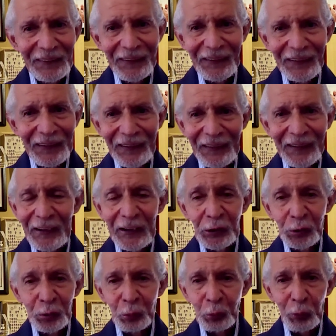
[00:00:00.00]
And
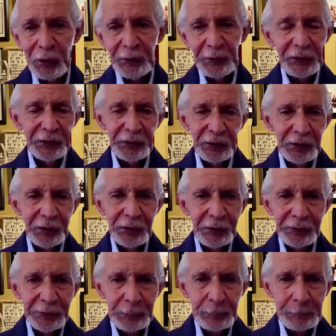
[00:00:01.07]
what occurred
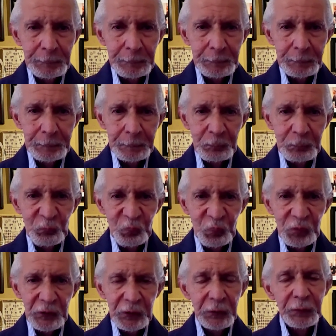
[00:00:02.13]

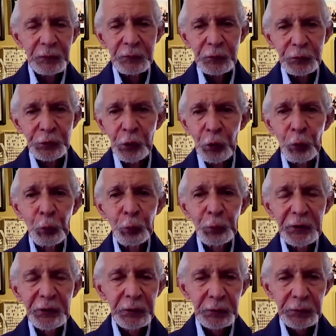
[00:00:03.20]

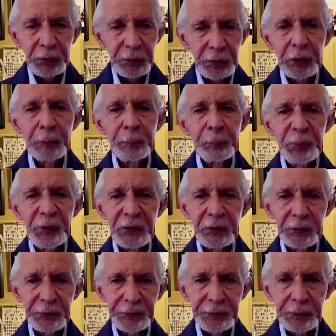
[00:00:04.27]
nowhere
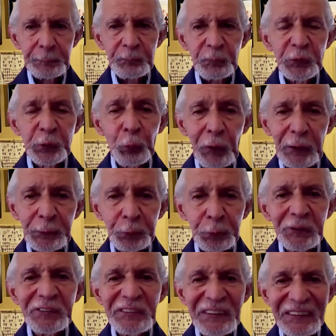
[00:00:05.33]
compares to what was
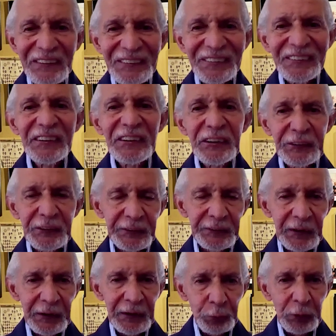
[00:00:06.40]
needed and
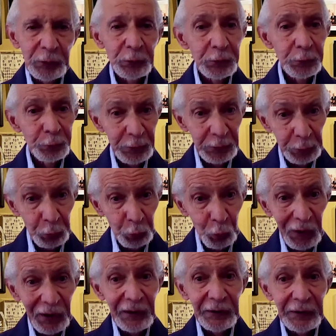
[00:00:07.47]
what was
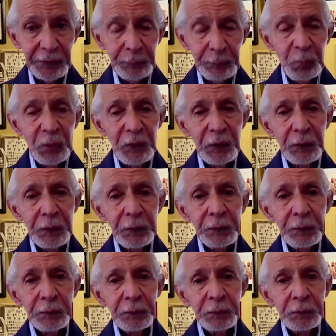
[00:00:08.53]
required
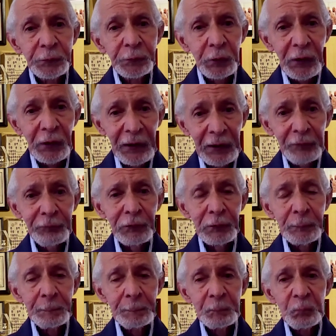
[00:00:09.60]
to have
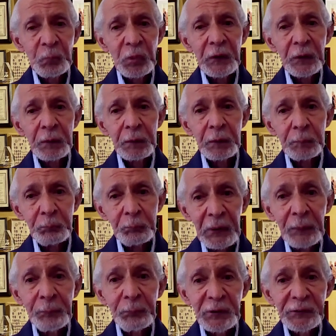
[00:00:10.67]

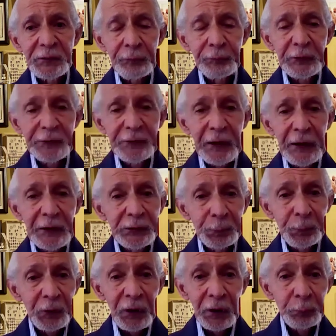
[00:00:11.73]
members of the diaspora
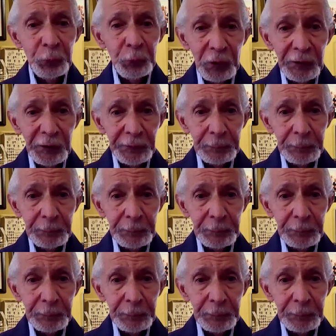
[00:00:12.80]
on board.